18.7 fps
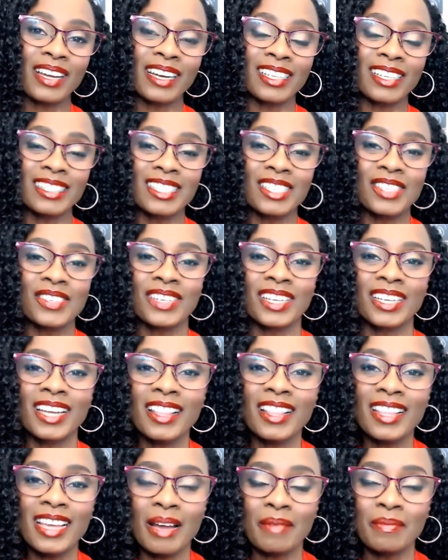and I'll see you on
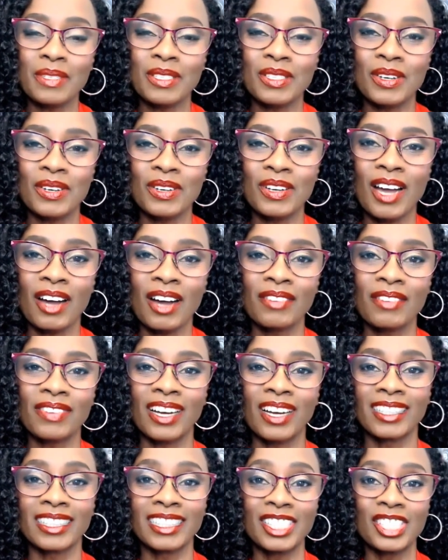another episode of
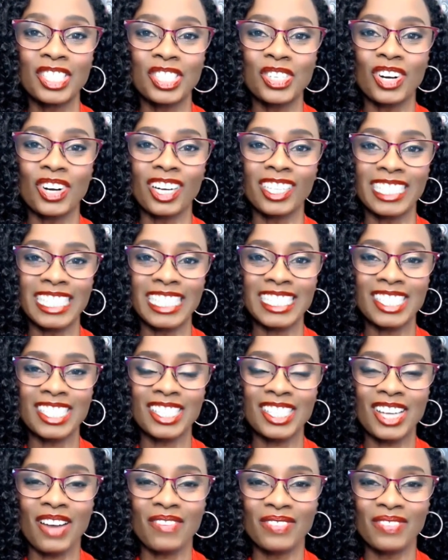Unleash Your
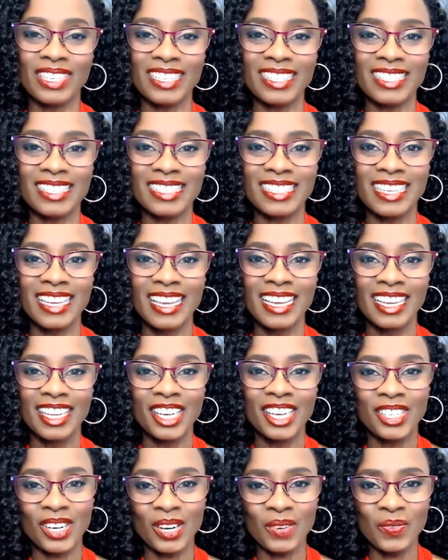Audacious Confidence
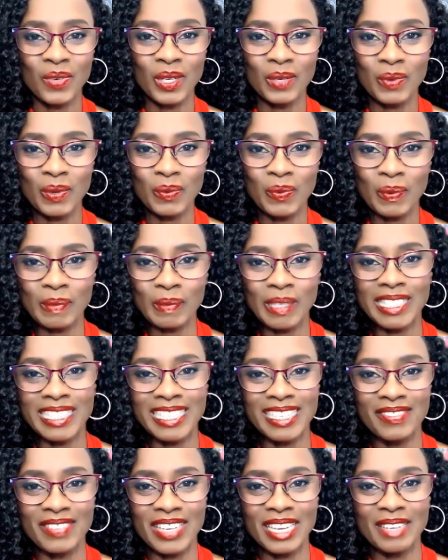here on Win Win Women
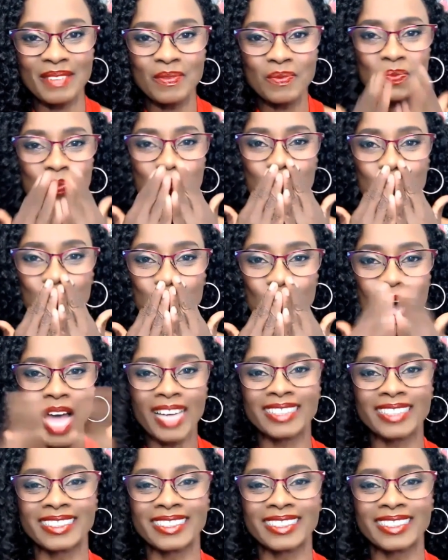TV. Mm-hmm.